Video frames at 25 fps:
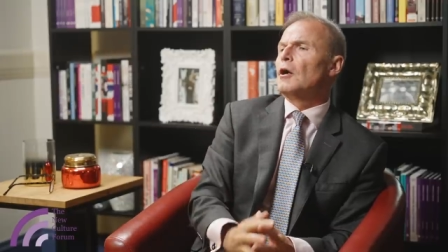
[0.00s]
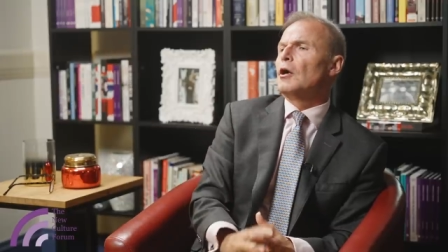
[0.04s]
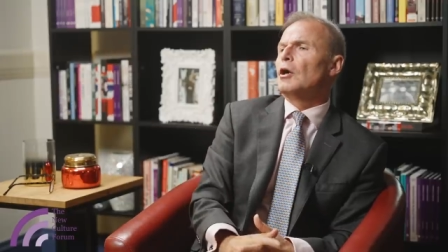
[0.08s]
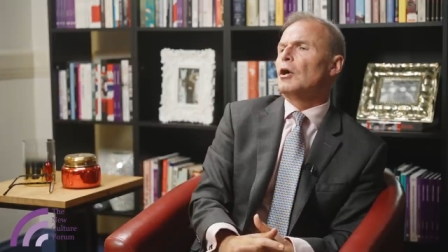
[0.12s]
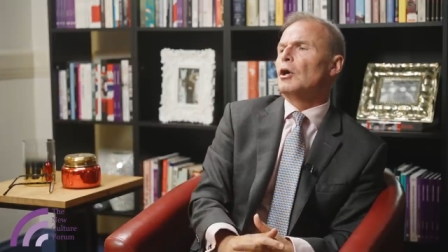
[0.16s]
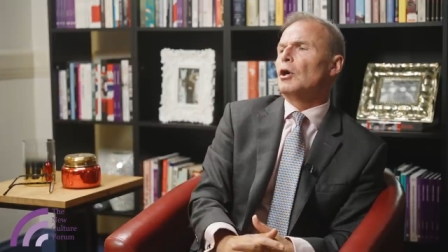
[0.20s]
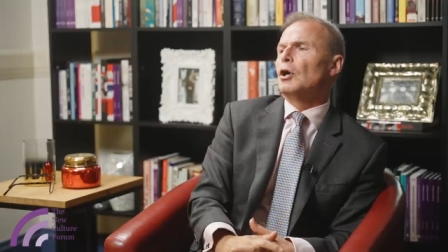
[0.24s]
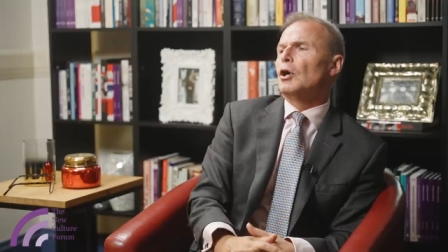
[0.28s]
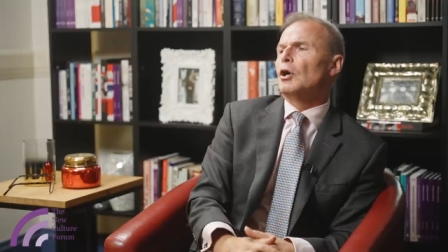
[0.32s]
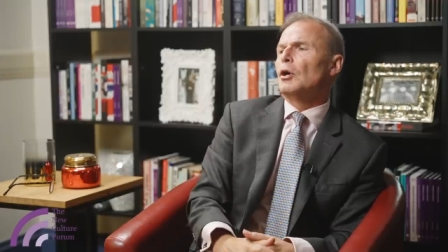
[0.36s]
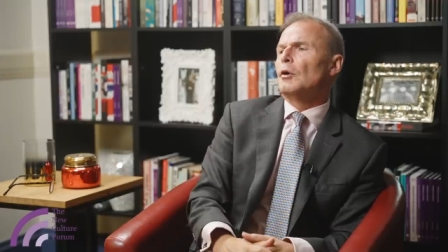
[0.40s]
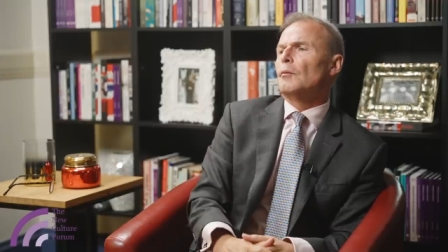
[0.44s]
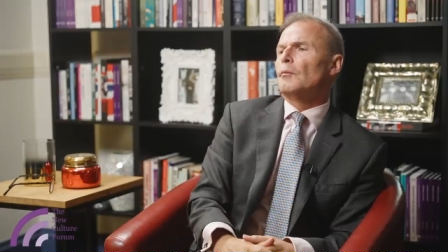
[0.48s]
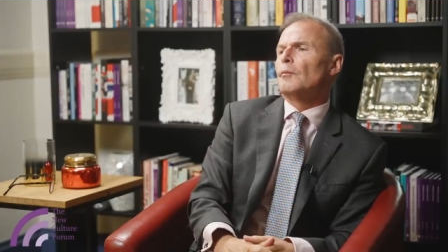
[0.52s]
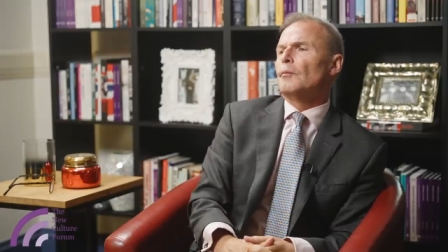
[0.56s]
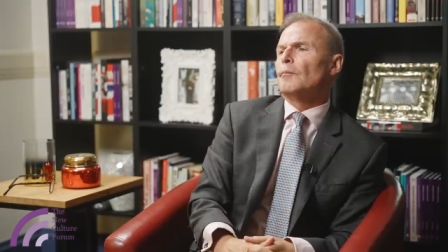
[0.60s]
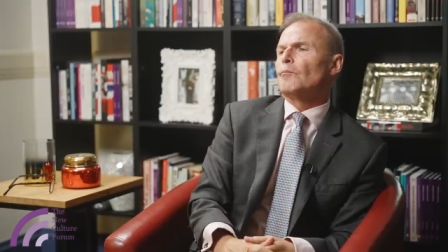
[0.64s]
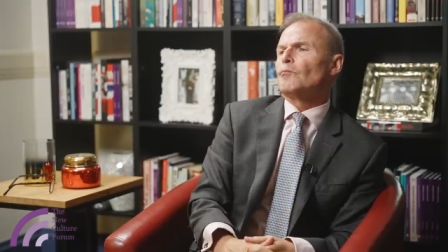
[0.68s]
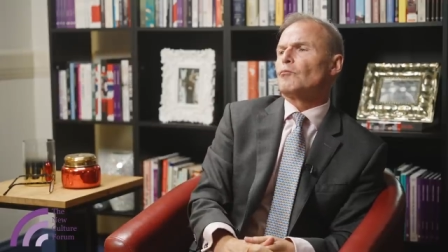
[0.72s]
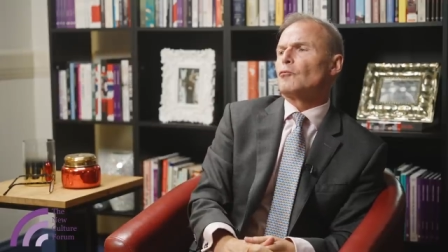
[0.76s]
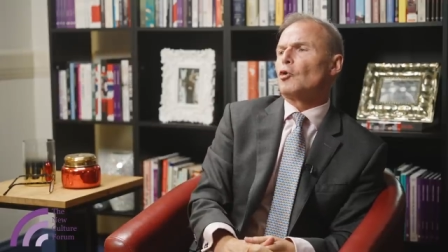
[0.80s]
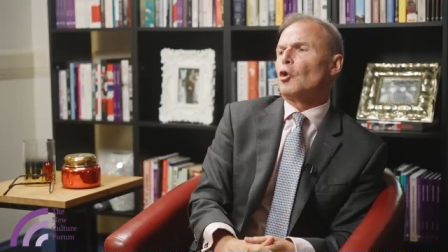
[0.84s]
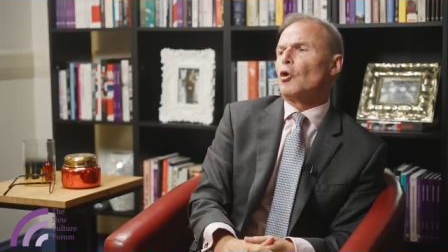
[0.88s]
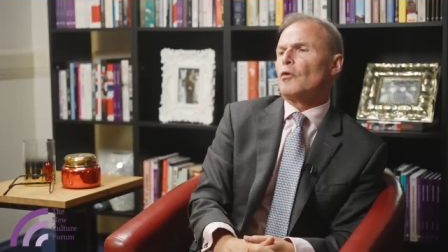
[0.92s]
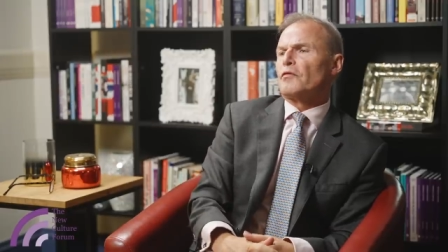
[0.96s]

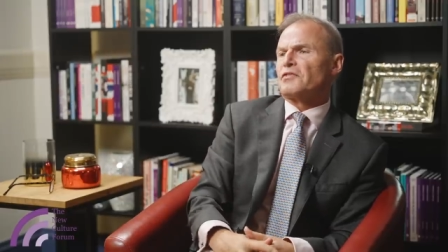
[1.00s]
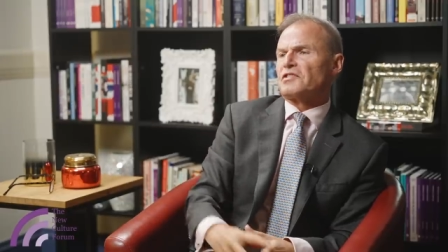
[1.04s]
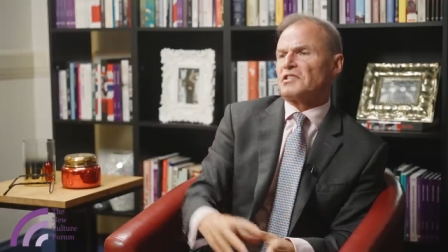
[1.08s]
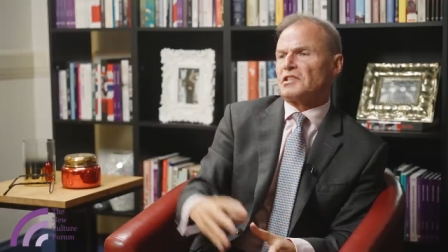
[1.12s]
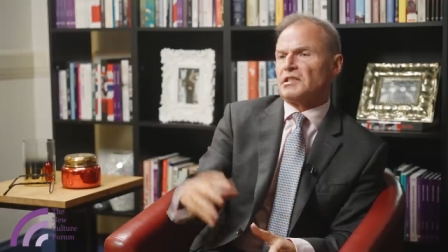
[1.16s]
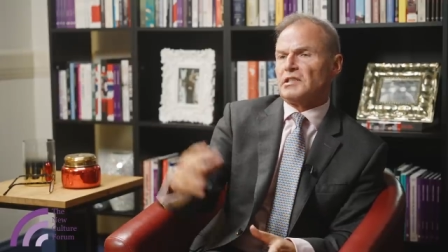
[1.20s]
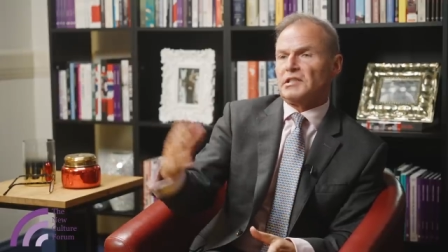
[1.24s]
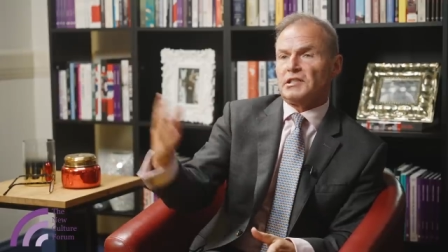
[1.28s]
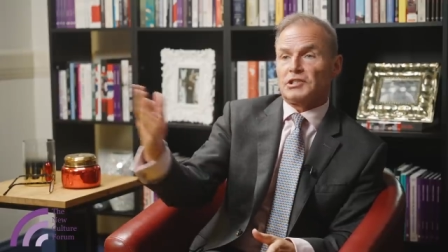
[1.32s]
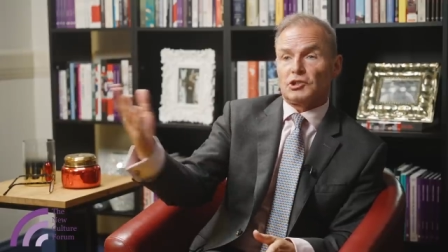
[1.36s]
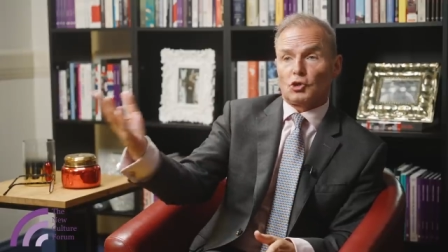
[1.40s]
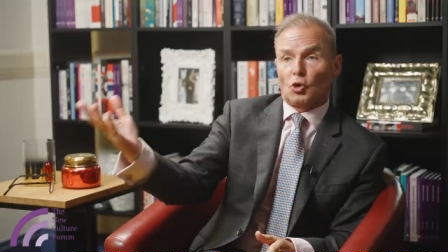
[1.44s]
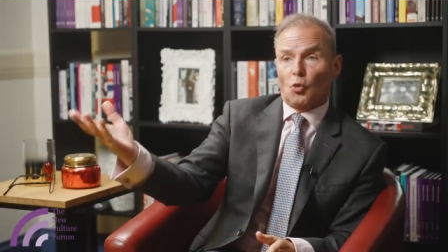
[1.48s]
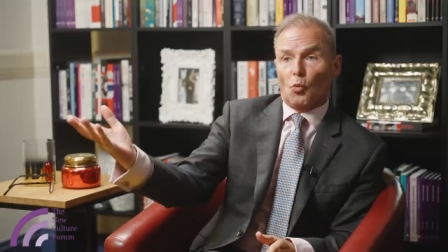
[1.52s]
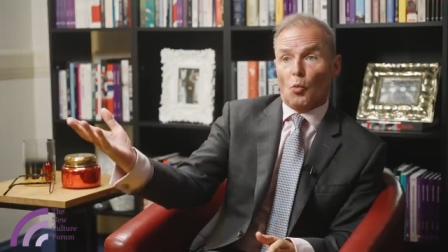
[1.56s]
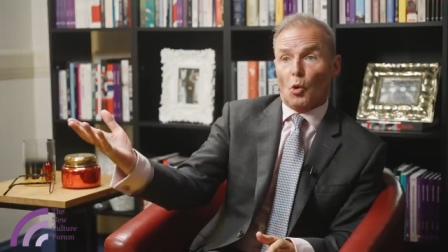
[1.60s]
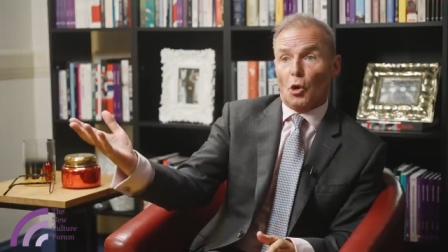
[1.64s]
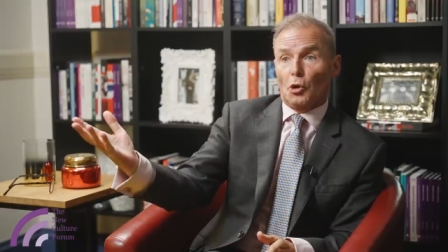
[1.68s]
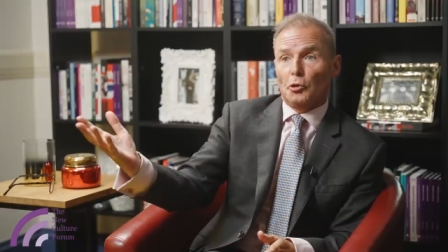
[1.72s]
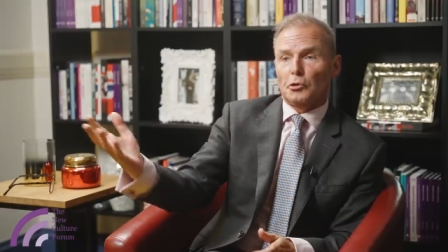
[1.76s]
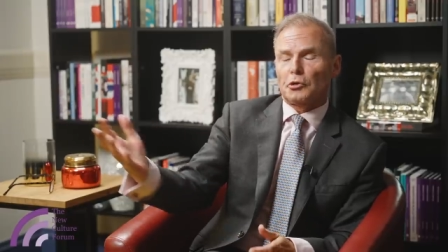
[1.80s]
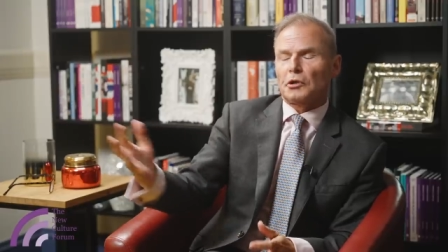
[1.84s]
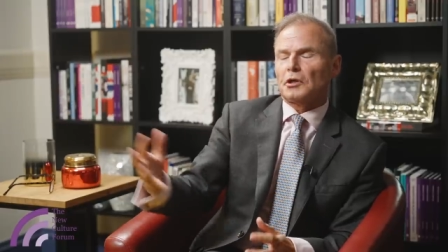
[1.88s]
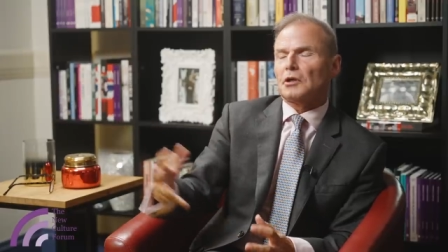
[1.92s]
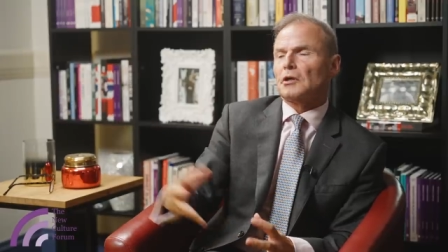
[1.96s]
Obviously, he's not
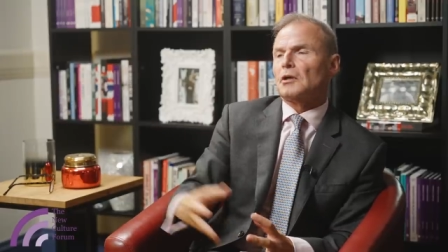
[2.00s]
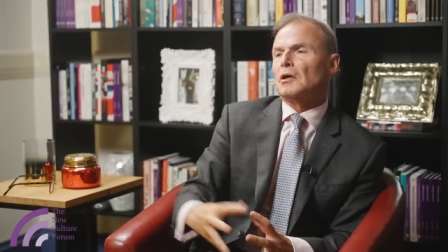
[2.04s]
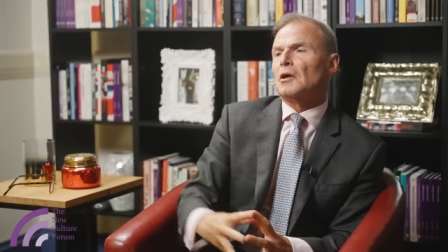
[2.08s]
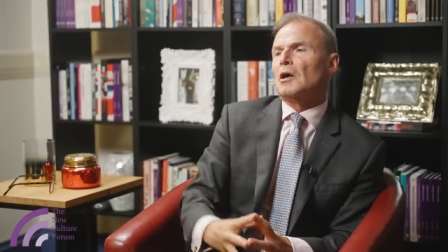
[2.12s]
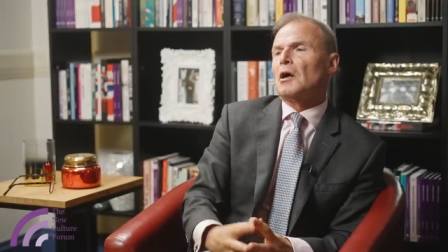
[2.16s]
woke.